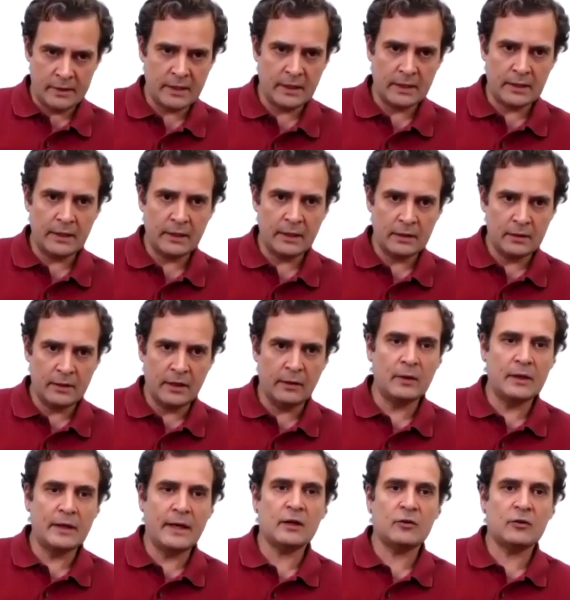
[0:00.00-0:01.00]
basically, they
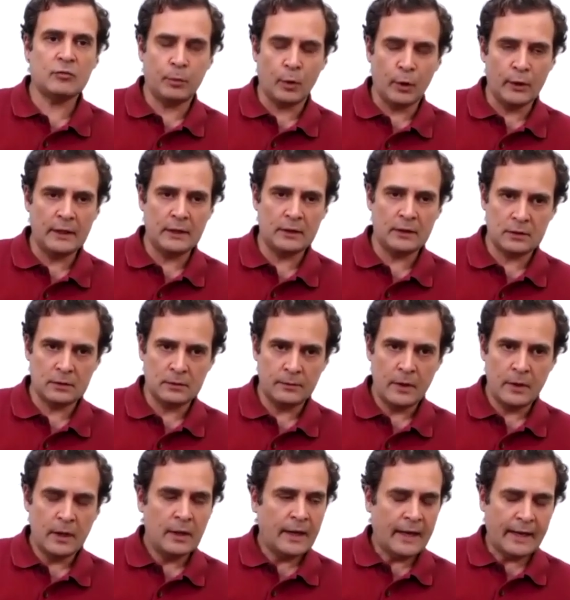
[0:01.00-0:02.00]
will get spoiled
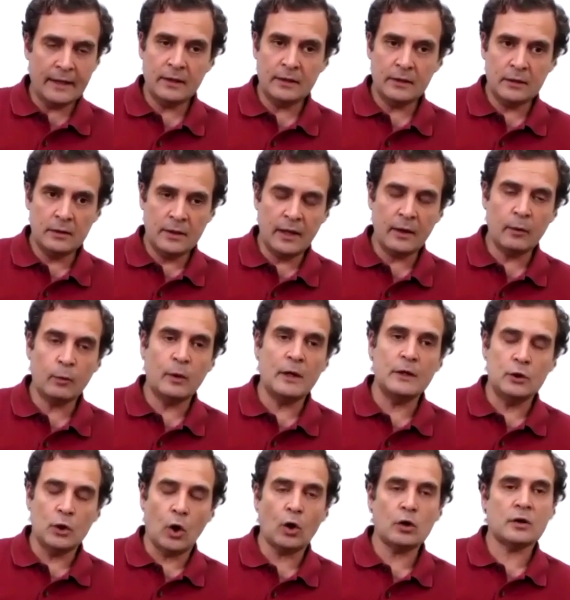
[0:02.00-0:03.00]
and they
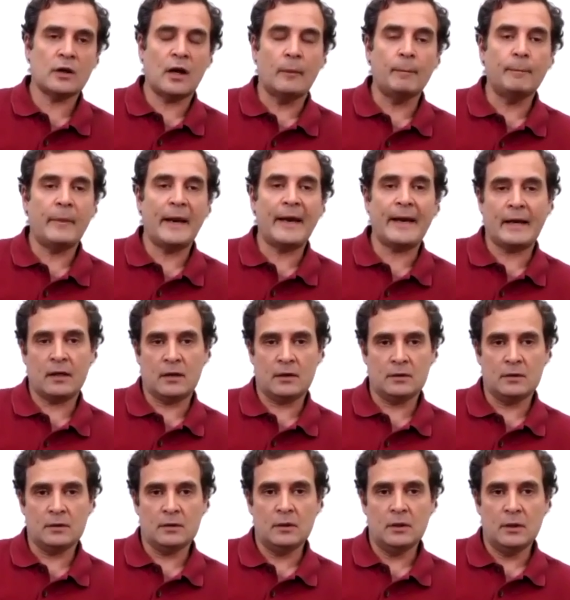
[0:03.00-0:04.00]
will not come back
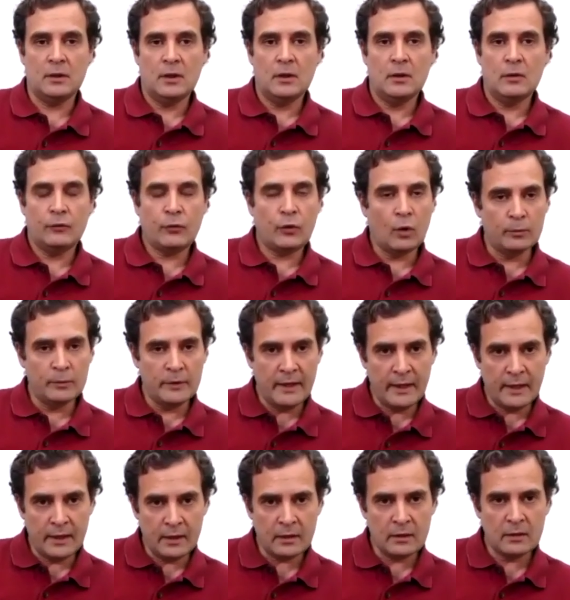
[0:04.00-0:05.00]
from
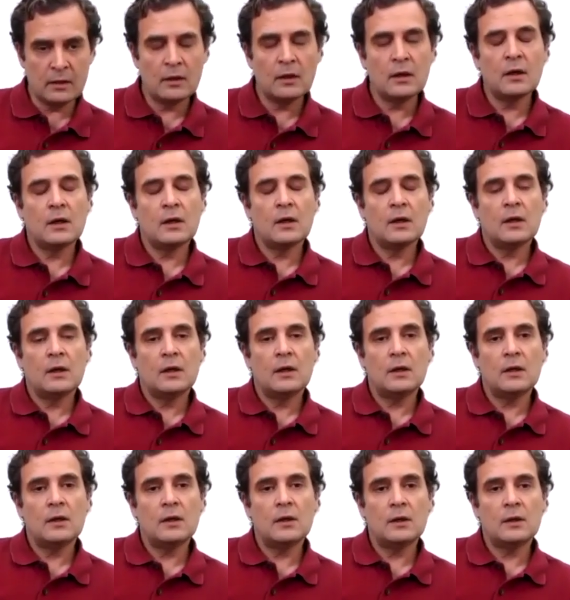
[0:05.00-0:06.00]
their
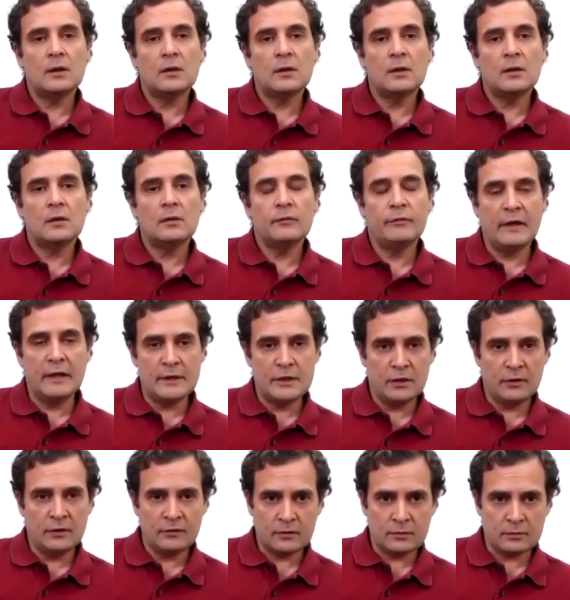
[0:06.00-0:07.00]
uh,
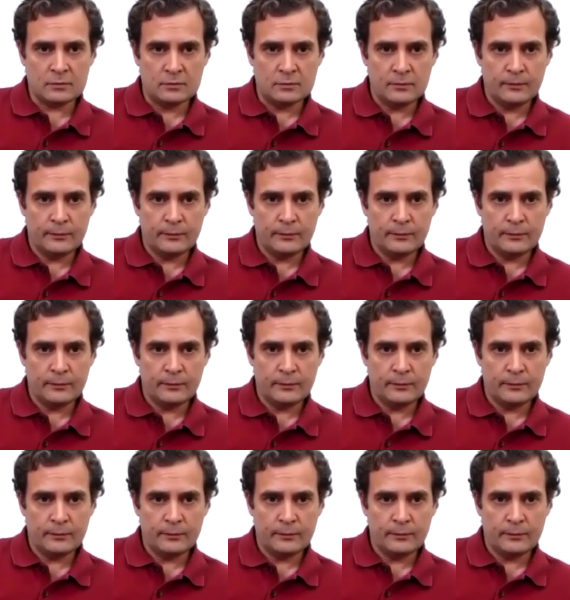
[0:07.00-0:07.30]
villages.